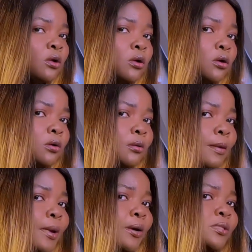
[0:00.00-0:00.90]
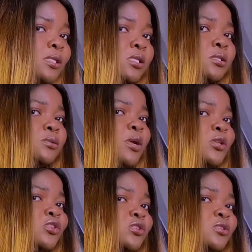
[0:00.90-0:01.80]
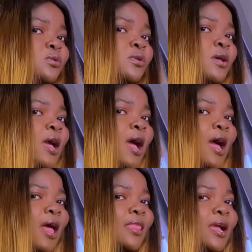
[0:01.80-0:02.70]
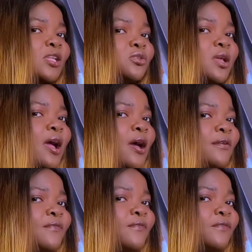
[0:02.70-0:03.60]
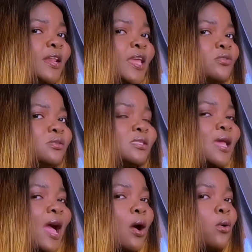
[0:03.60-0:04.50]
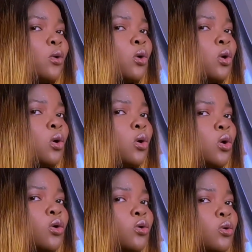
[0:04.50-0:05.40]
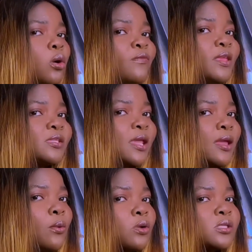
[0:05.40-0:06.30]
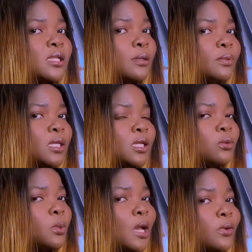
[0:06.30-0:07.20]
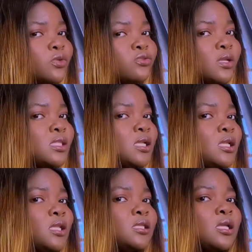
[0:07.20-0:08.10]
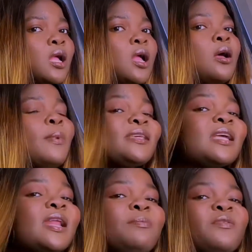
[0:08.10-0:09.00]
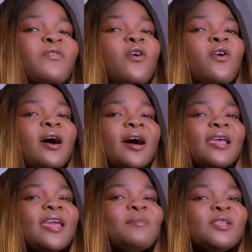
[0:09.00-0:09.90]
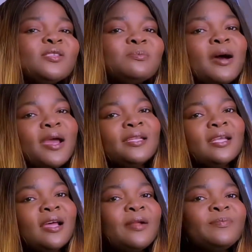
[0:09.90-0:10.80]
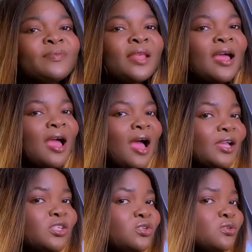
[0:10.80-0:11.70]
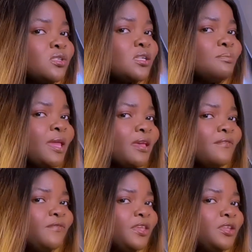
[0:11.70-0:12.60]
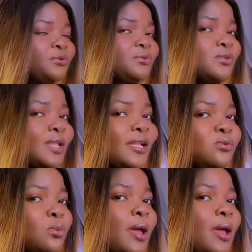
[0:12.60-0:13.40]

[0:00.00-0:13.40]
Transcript: about it. When it's, I think I should have let you see how rough this hair was in the beginning when I was straightening it. But I started before it came into mind that I should make a video, so that is why